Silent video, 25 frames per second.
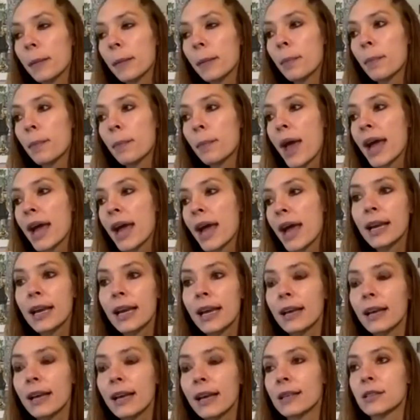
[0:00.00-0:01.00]

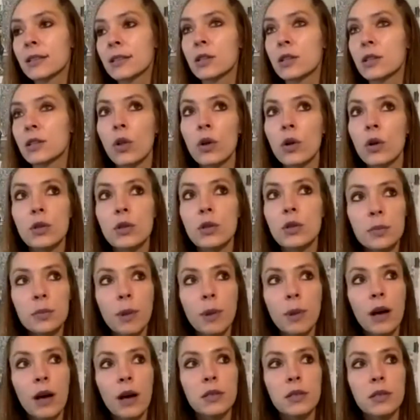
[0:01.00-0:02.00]
painting that's as close as
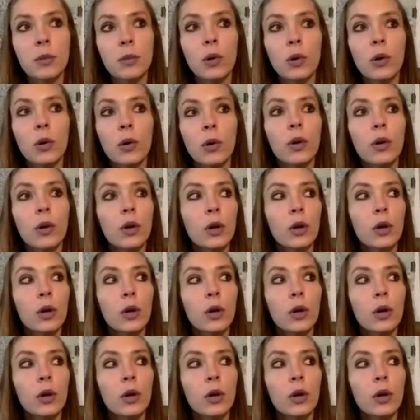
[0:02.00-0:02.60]
possible